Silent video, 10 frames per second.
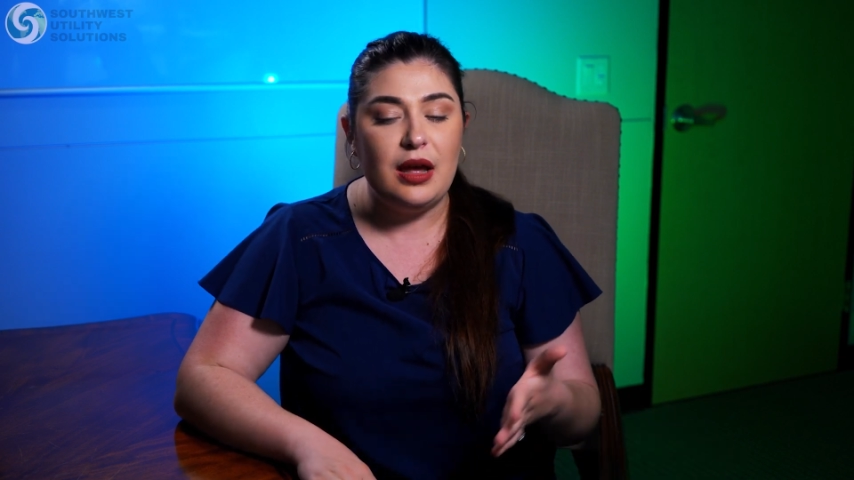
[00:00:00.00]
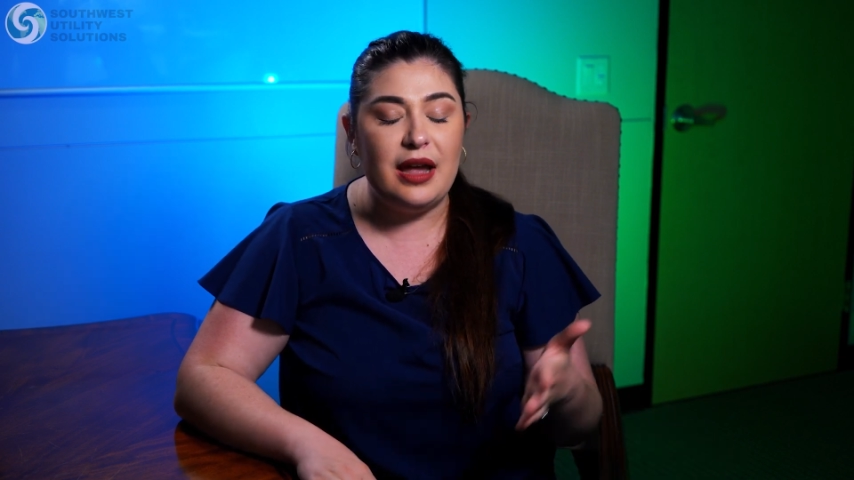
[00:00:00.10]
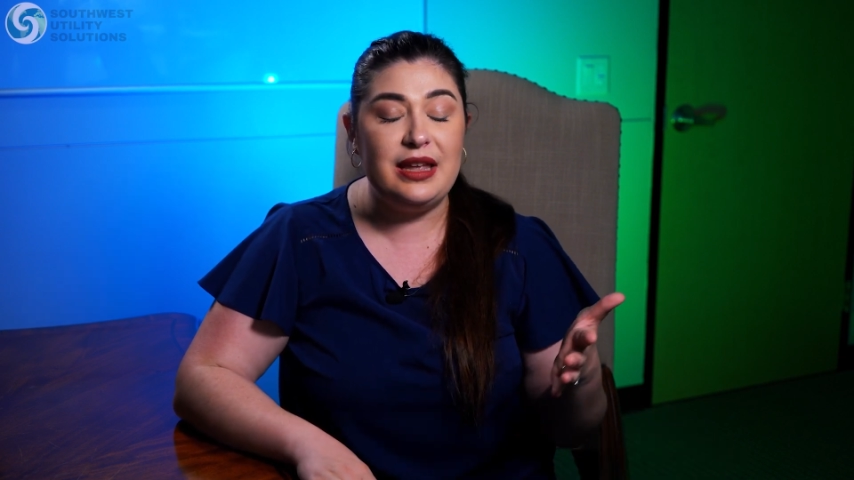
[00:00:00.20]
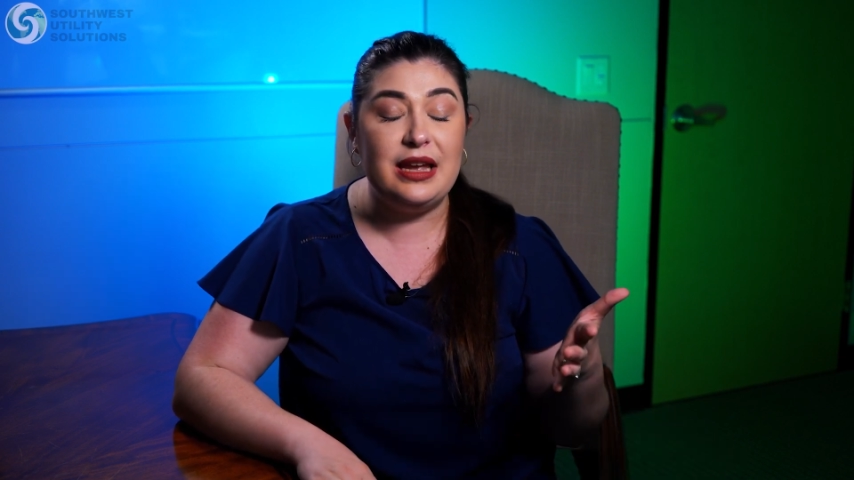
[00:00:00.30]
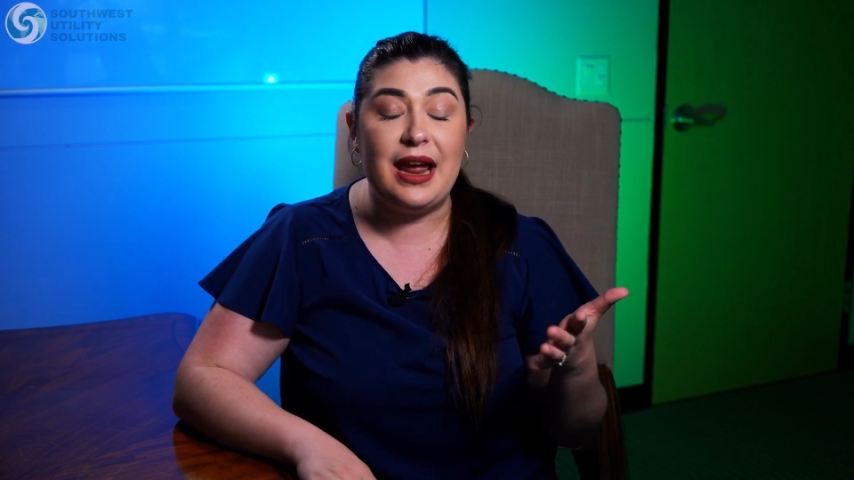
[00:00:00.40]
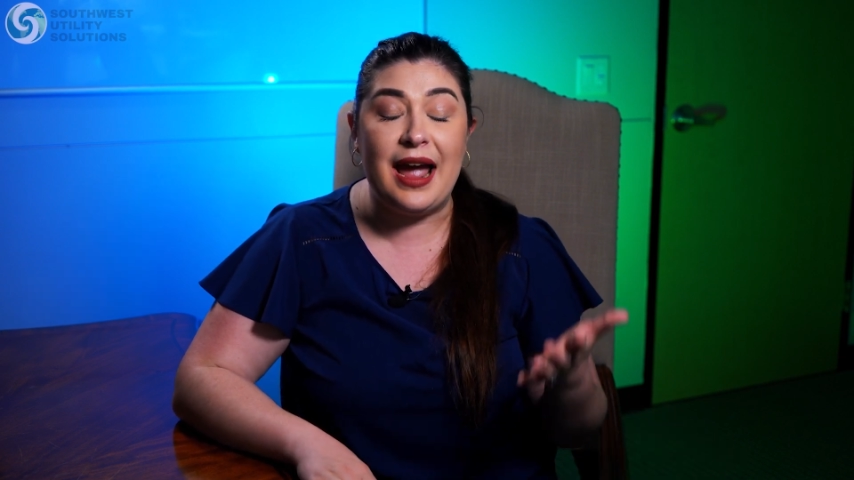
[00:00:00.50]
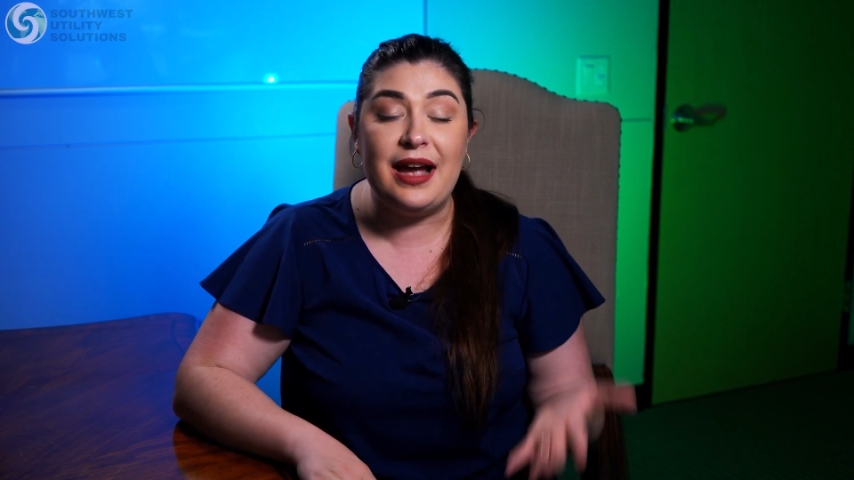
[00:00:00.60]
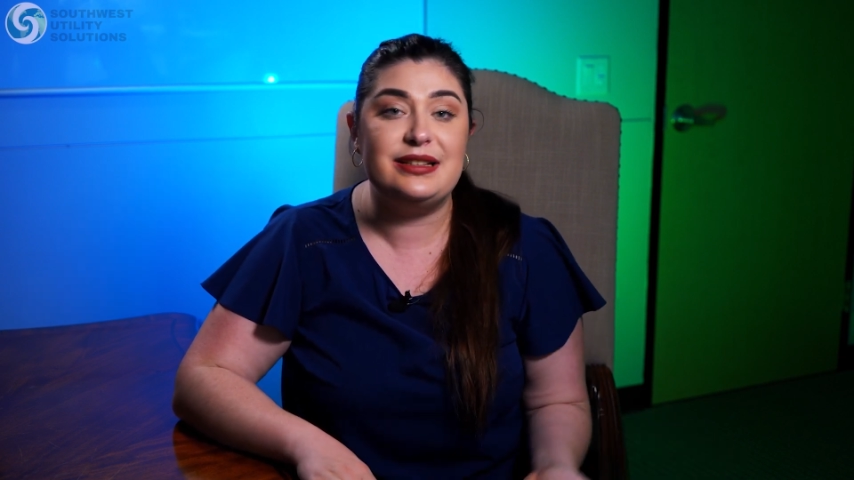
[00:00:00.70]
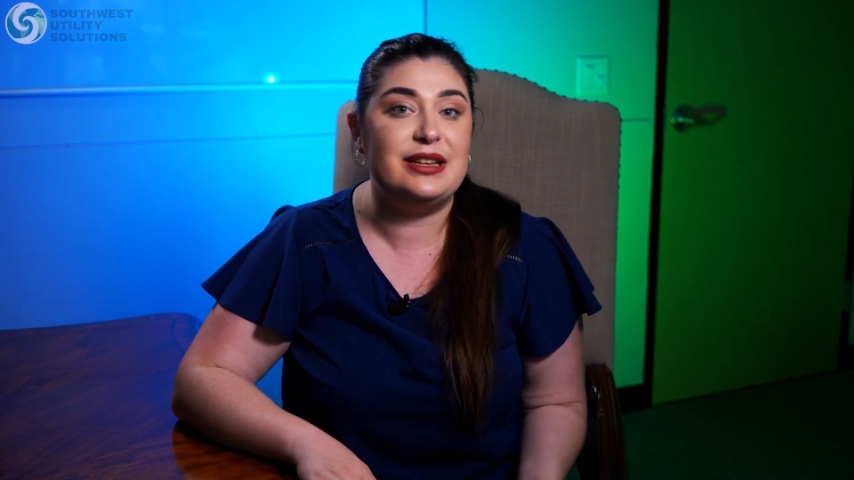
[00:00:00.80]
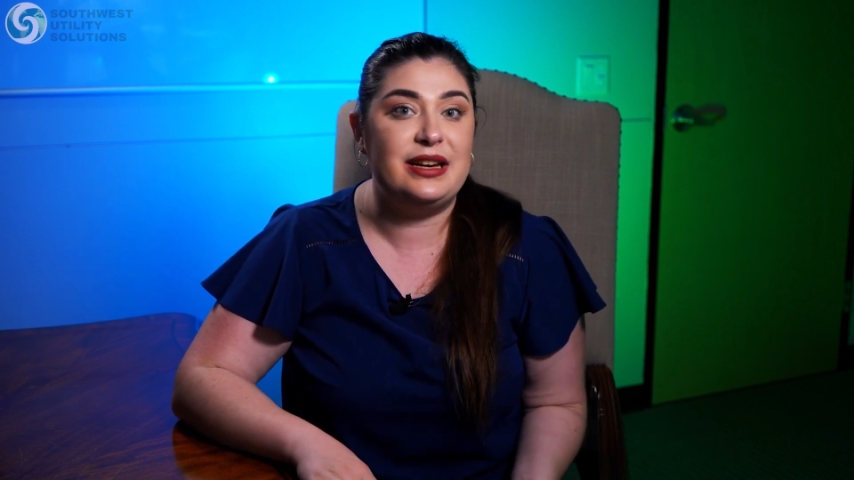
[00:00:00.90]
and they had
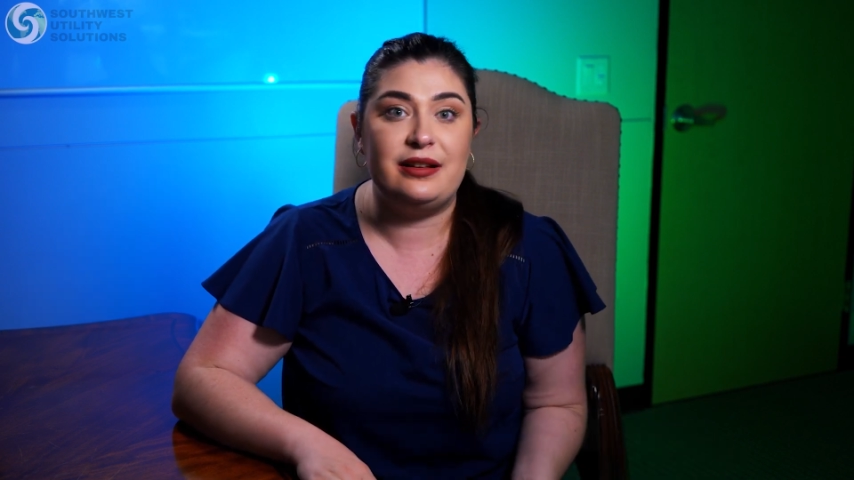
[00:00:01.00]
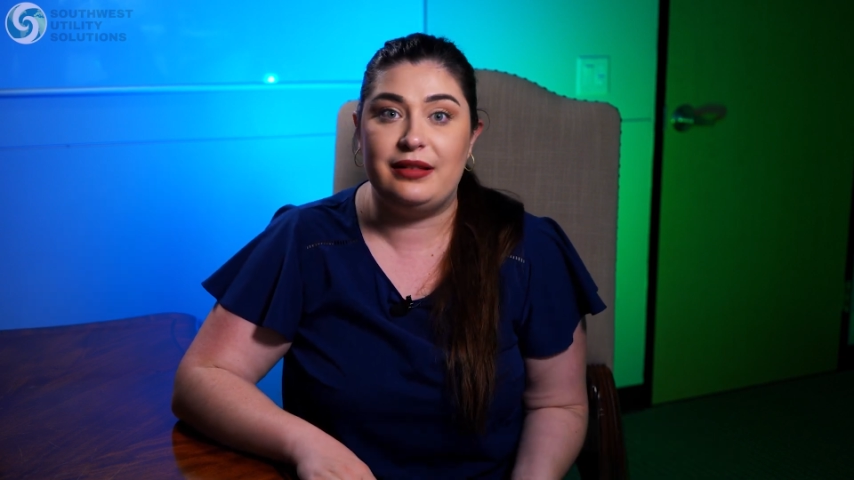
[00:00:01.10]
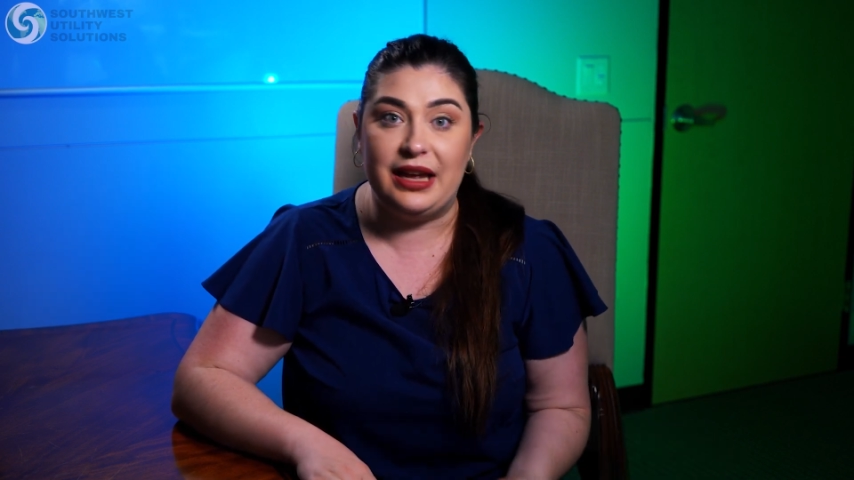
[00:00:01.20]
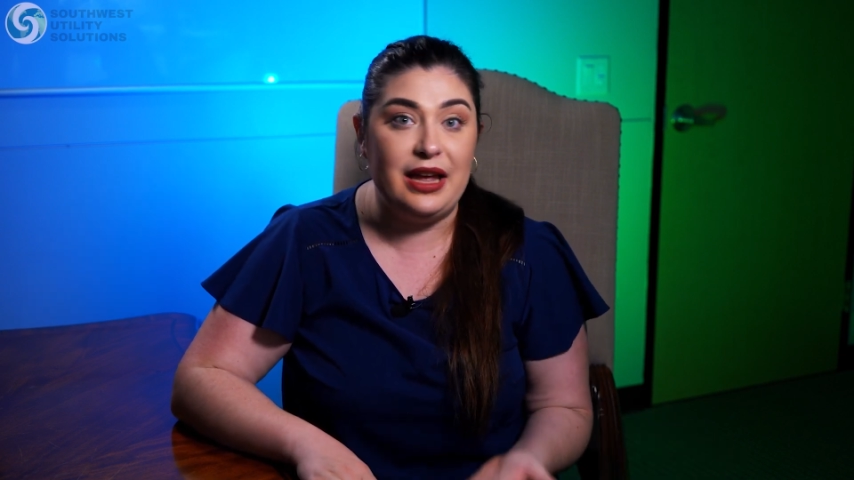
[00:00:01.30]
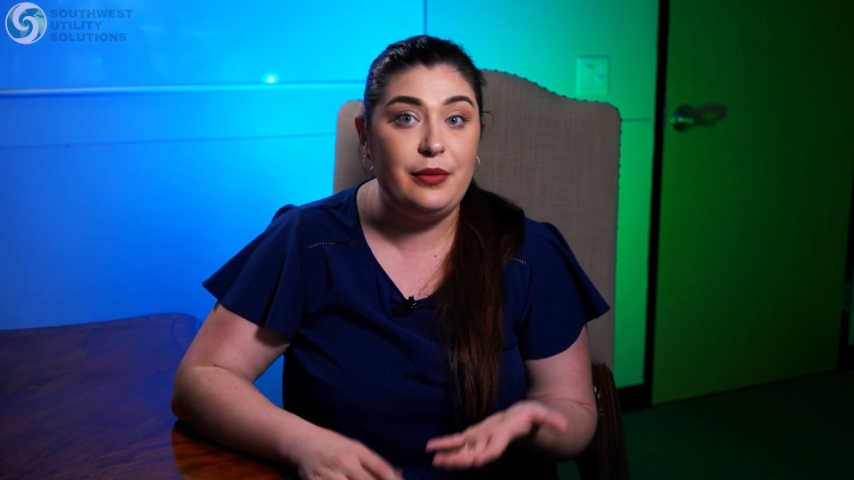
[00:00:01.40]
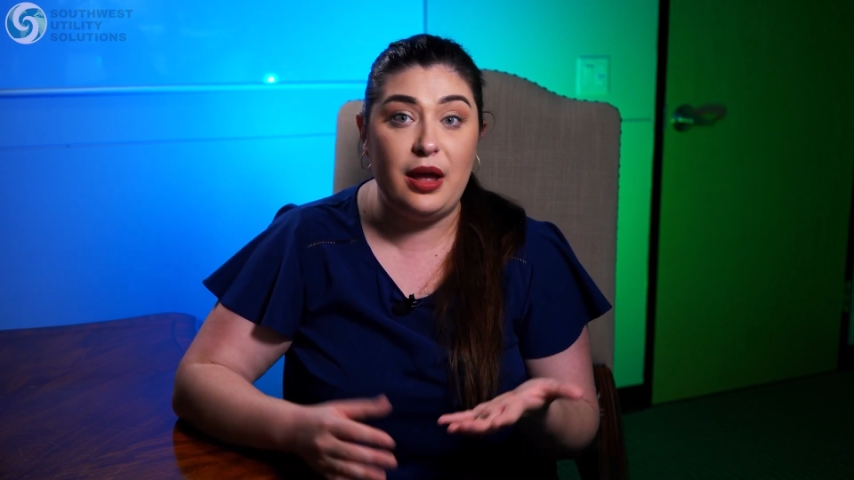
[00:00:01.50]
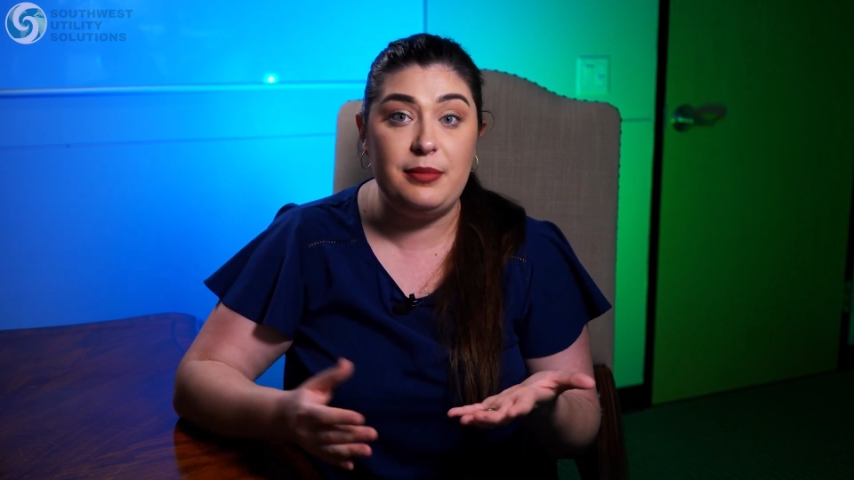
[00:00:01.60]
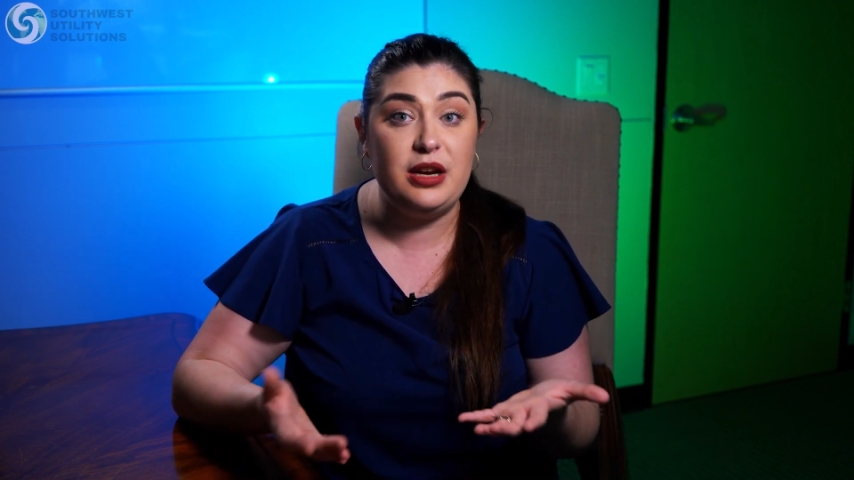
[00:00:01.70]
accidentally, it